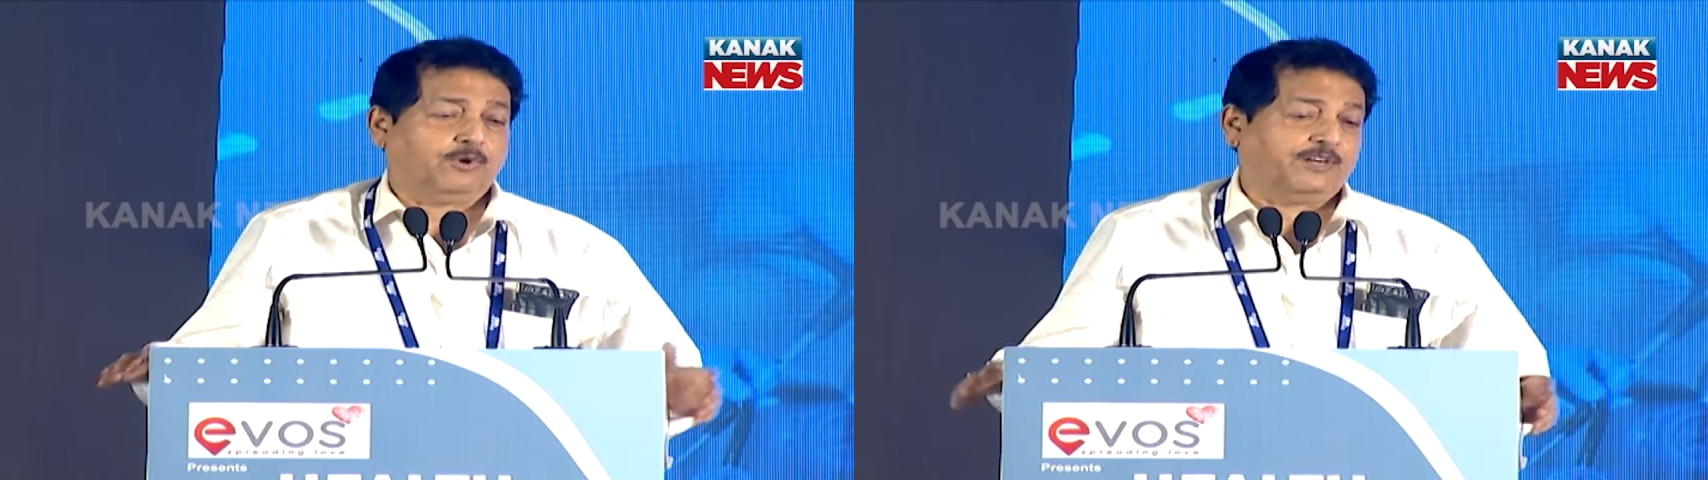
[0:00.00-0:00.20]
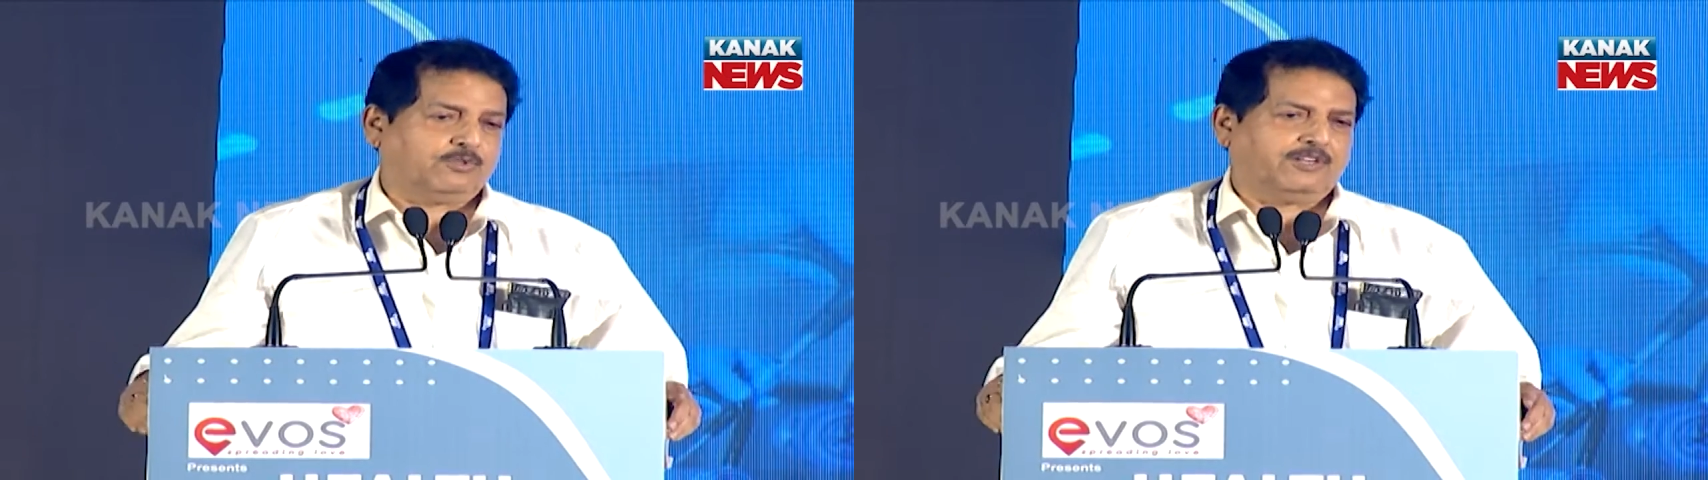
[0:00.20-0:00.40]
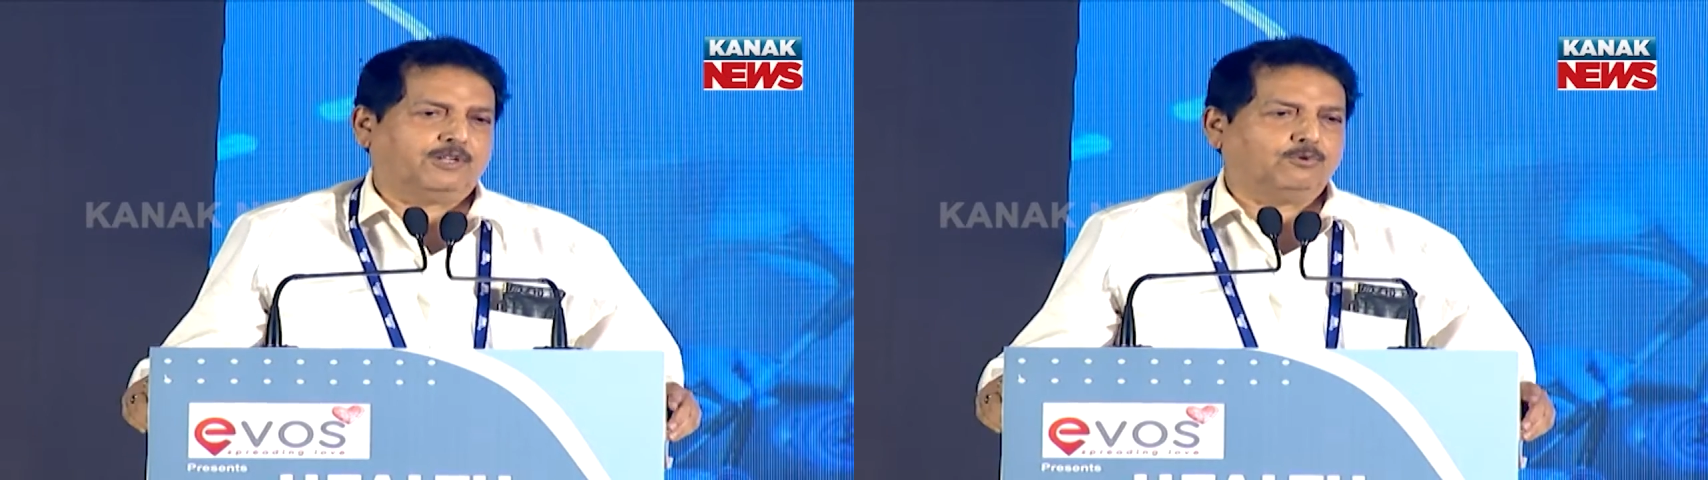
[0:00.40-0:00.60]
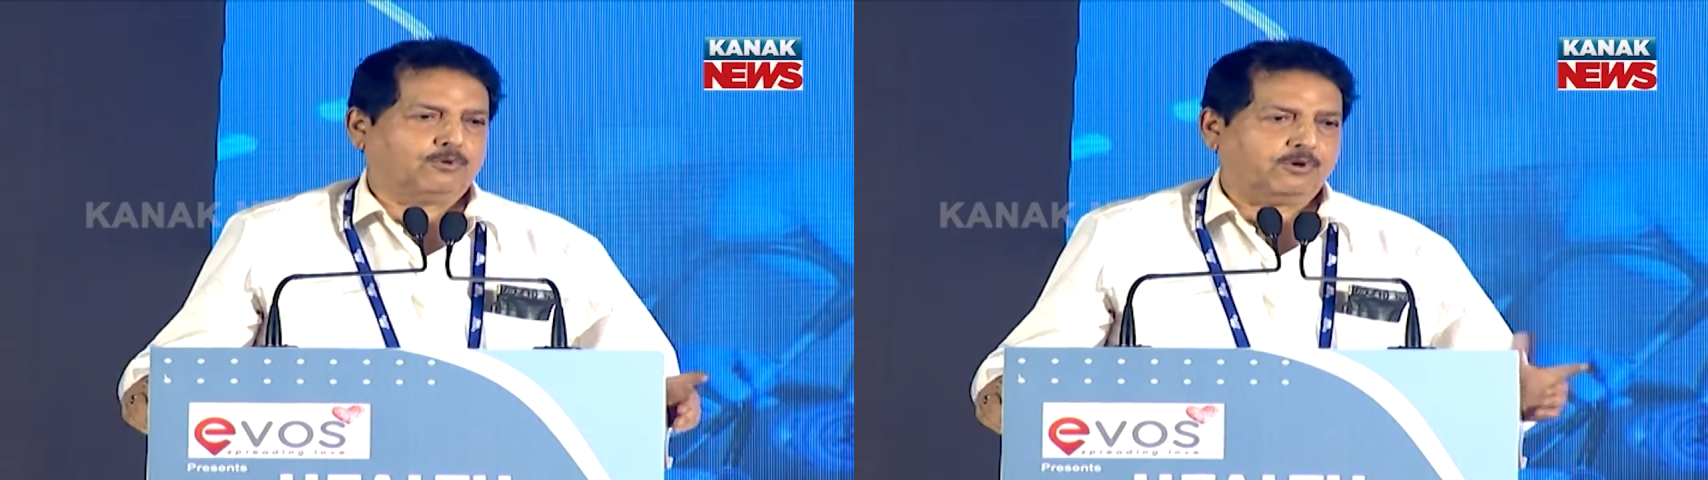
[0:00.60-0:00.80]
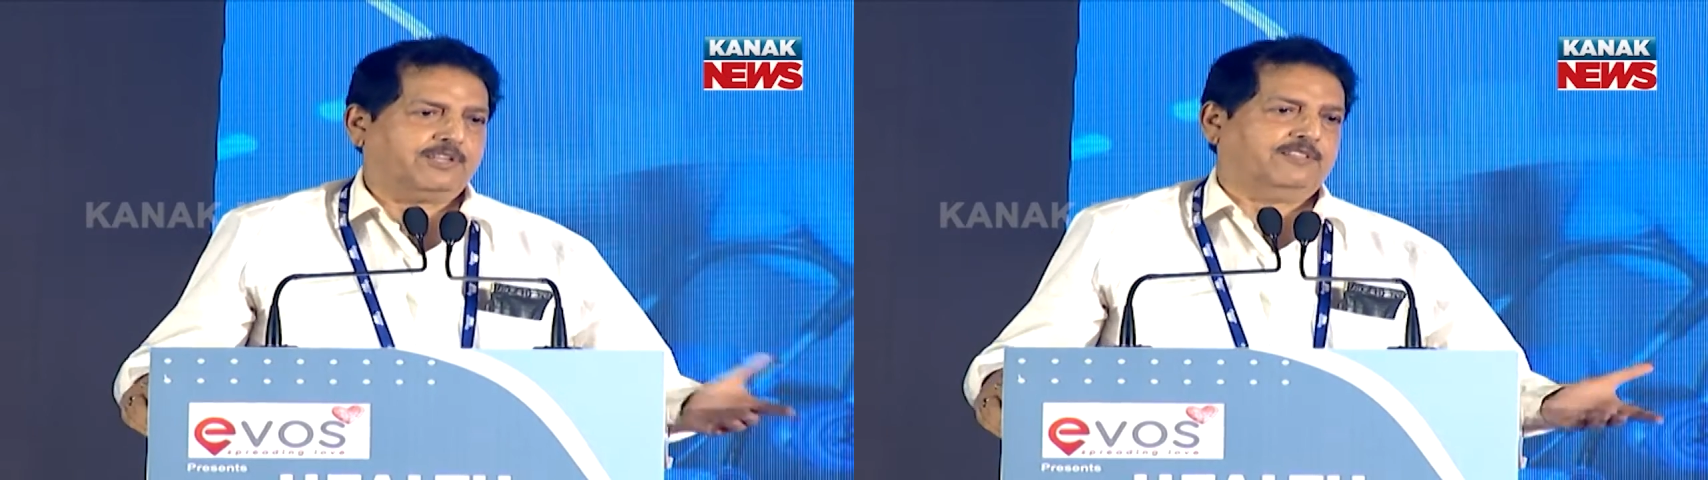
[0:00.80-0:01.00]
going to the
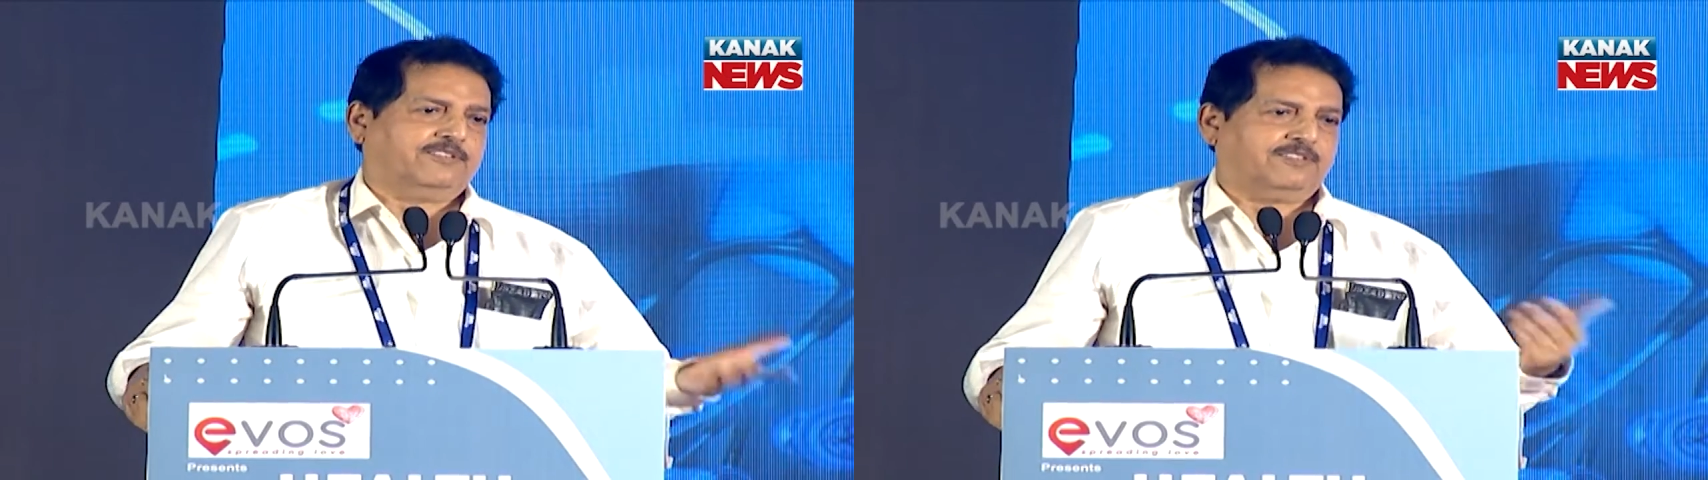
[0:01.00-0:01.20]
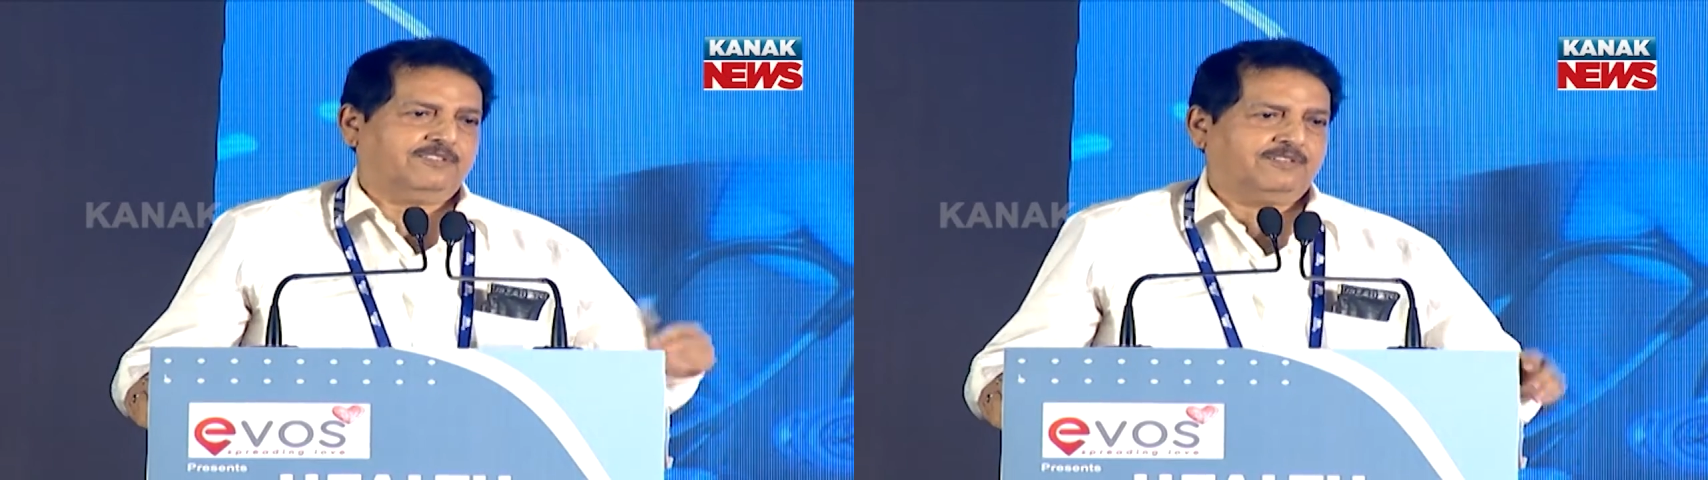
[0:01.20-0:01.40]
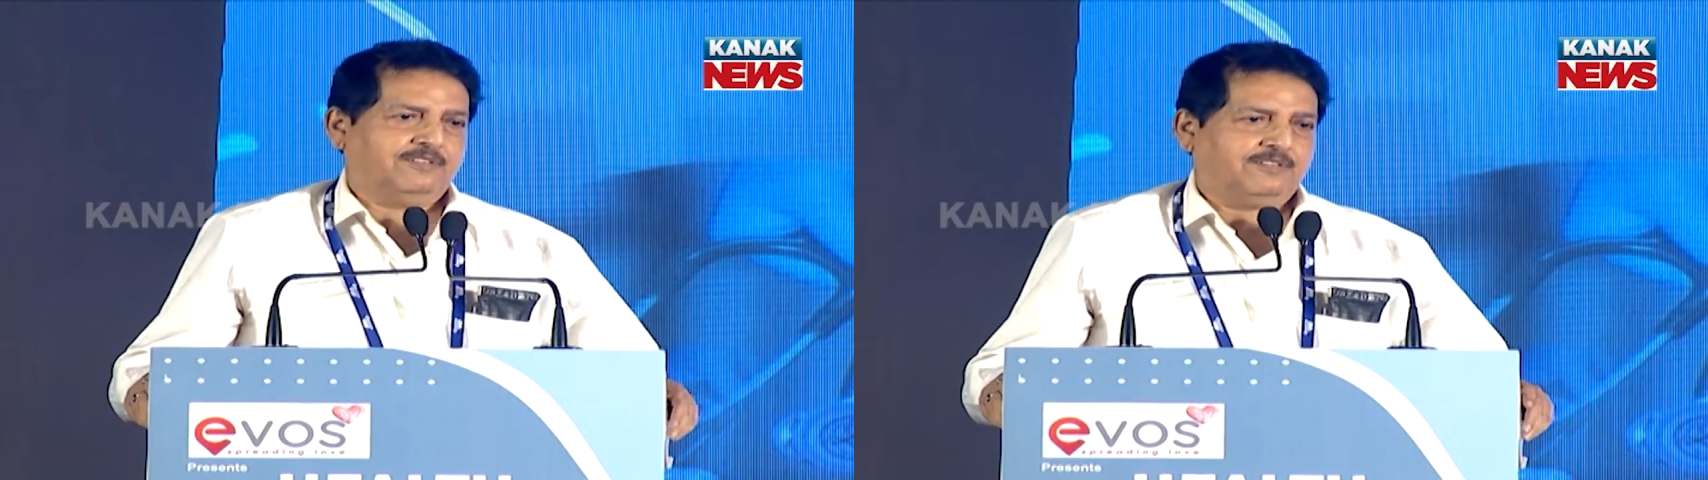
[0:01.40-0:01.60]
tutorials